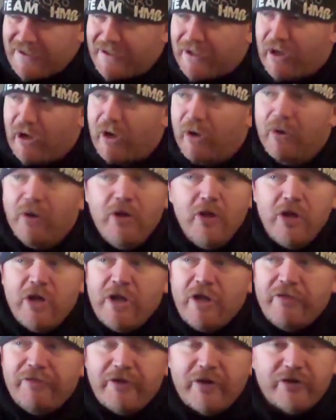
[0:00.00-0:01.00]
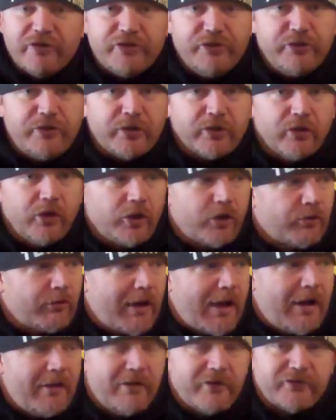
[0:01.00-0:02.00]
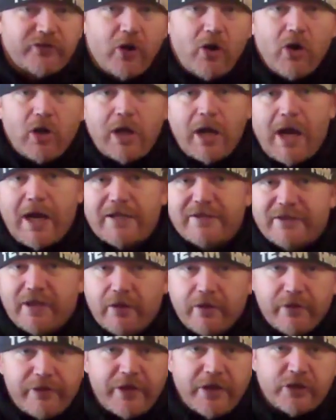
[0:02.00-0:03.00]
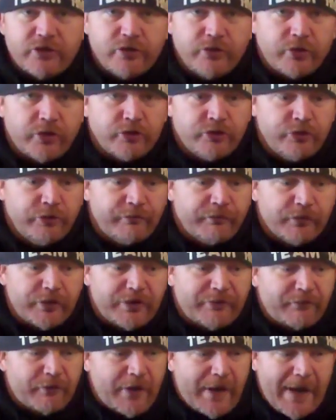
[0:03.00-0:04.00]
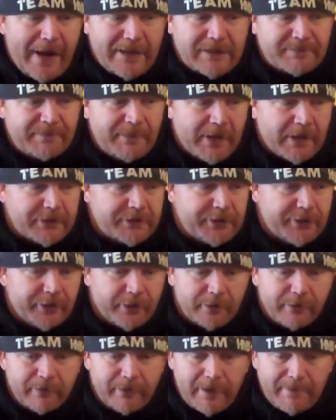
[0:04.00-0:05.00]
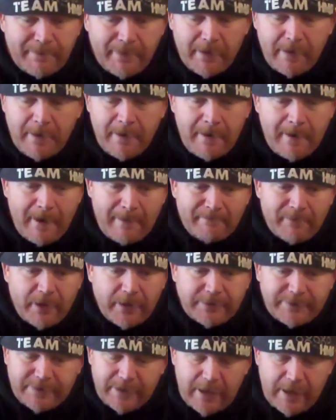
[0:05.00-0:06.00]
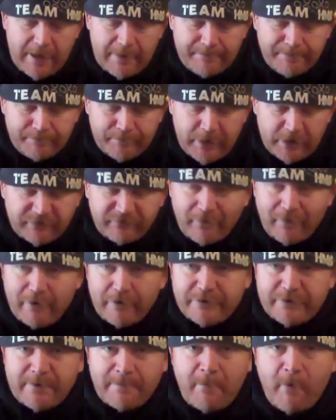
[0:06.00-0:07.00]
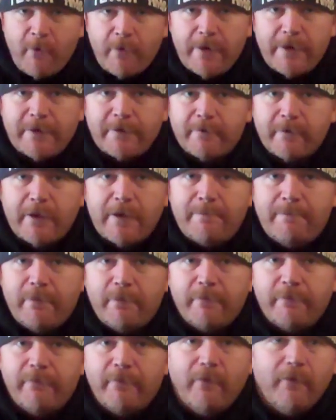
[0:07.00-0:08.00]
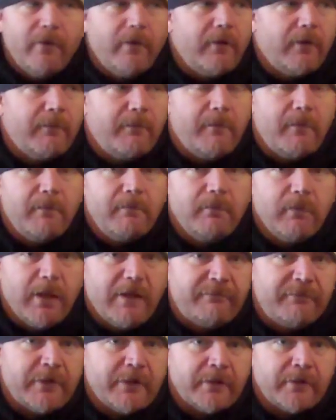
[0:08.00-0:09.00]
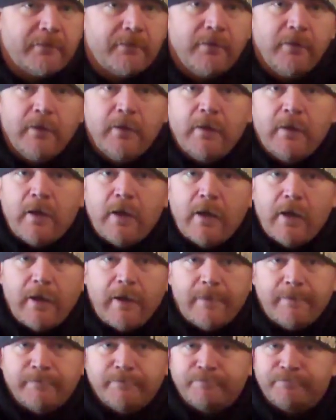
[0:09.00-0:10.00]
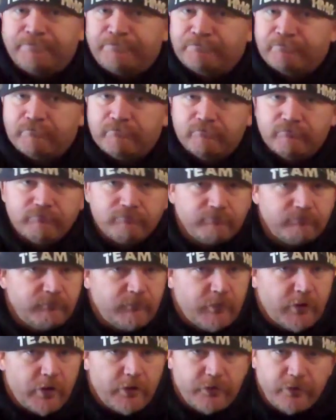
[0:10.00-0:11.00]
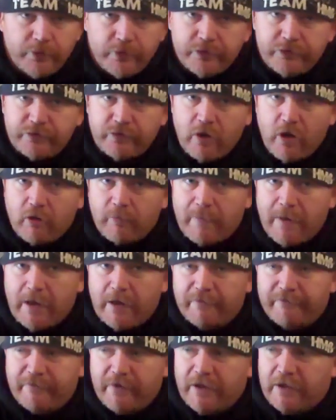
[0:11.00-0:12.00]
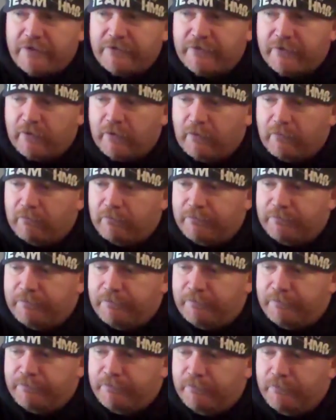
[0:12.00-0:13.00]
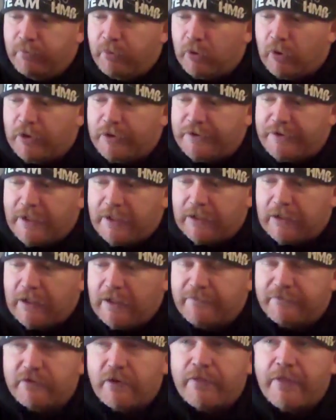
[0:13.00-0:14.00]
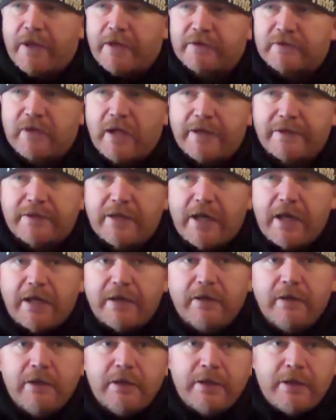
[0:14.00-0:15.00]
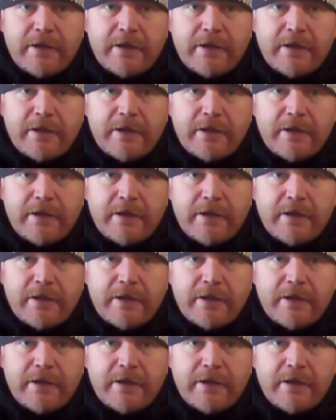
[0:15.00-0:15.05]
you know, there you can look around and there's all kinds of other things you can do for different aspects of your grip. But as far as supporting grip for lifting, you know, doing strongman events or pulling deadlifts or things like that,